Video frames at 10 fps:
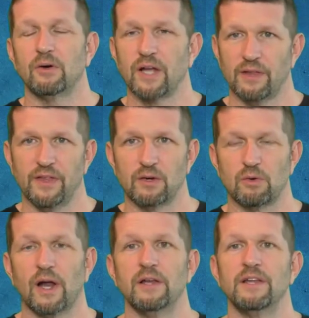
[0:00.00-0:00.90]
Okay, then
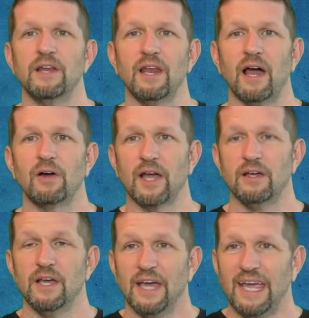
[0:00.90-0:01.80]
great. Then,
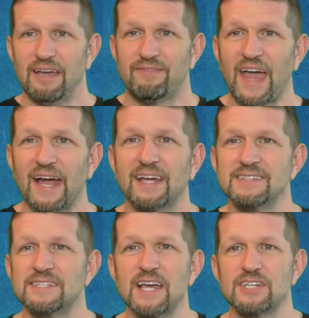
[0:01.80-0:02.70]
okay, if that
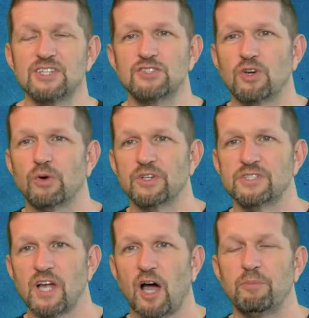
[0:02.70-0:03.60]
concession is going to
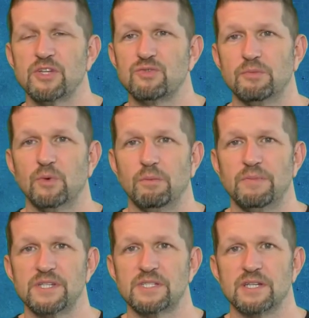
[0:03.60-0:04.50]
stop us from doing
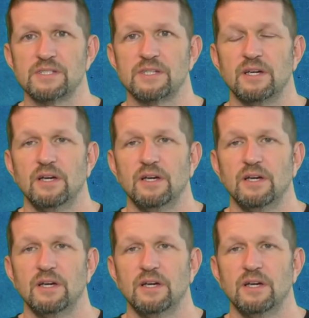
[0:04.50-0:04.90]
business,